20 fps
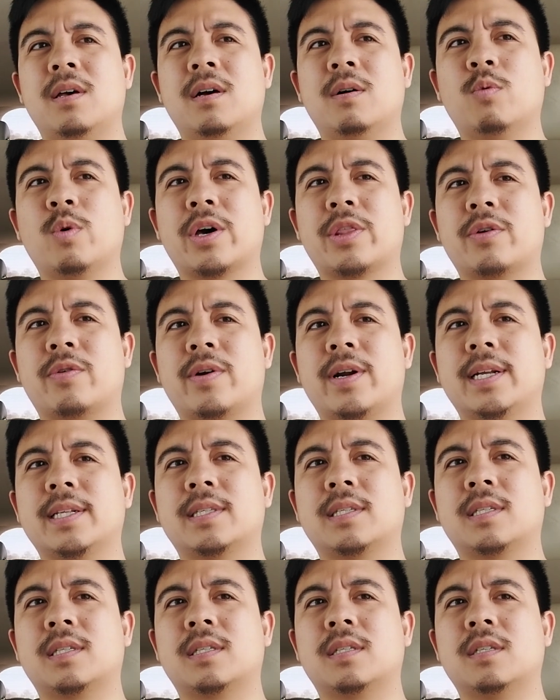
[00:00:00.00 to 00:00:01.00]
whether
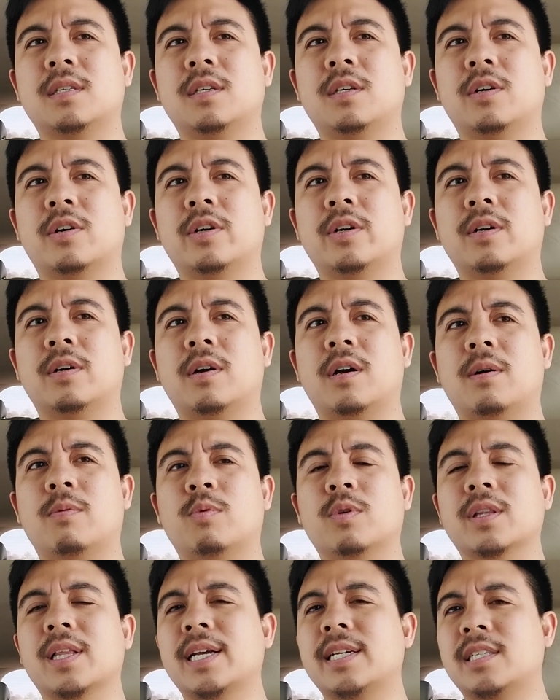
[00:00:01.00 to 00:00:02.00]
it's your
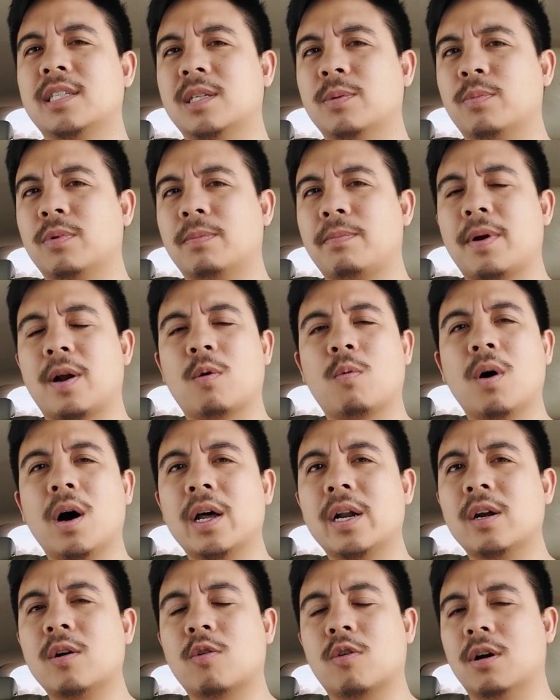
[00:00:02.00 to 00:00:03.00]
relationship with
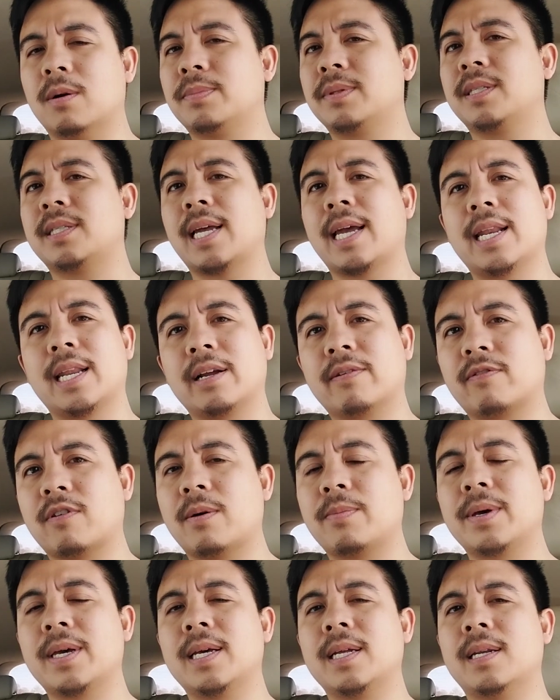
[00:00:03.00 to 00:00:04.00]
marijuana or abstaining
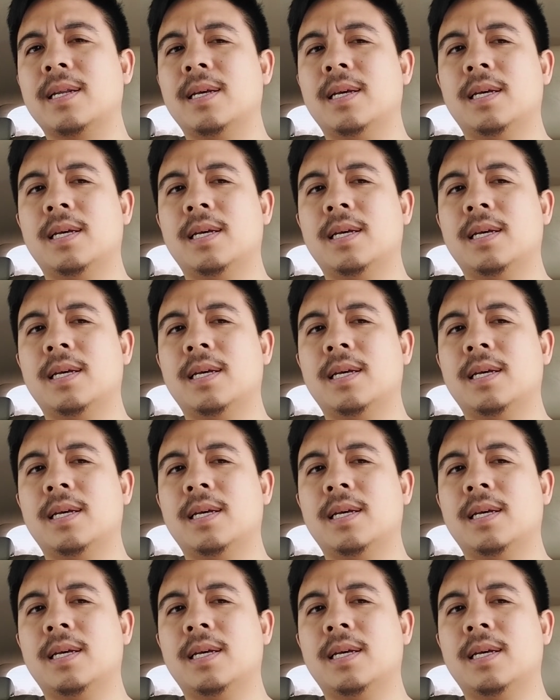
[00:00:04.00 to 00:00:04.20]
from it,